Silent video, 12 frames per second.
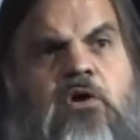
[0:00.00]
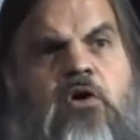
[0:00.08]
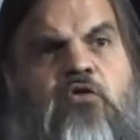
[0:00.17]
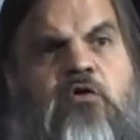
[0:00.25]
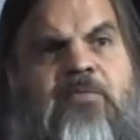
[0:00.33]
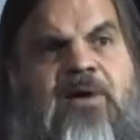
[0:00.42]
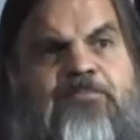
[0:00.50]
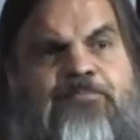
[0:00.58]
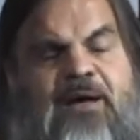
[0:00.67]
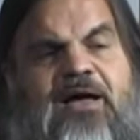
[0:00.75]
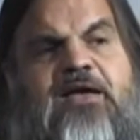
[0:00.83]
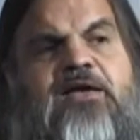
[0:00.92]
although my
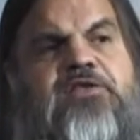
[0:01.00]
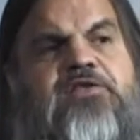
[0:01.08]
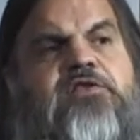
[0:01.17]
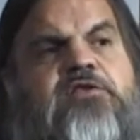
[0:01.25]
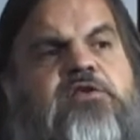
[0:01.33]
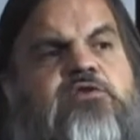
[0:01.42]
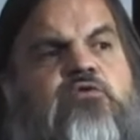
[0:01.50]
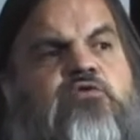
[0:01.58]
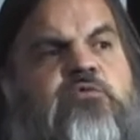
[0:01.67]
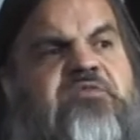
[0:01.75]
bias is going